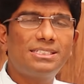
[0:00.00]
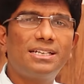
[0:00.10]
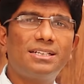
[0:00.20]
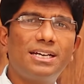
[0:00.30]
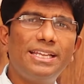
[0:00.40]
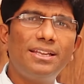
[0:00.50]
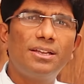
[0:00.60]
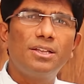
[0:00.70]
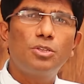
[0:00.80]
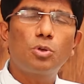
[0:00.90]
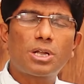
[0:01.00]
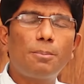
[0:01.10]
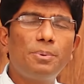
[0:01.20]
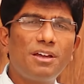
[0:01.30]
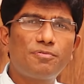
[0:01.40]
generally your
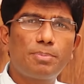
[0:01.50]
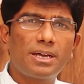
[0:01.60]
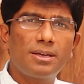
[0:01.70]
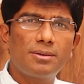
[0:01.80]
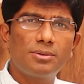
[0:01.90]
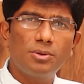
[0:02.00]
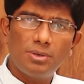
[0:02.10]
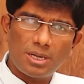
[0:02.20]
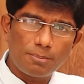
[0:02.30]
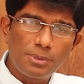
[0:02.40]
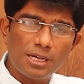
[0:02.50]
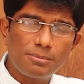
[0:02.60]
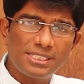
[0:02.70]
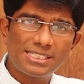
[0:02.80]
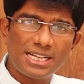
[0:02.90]
couple of abnormalities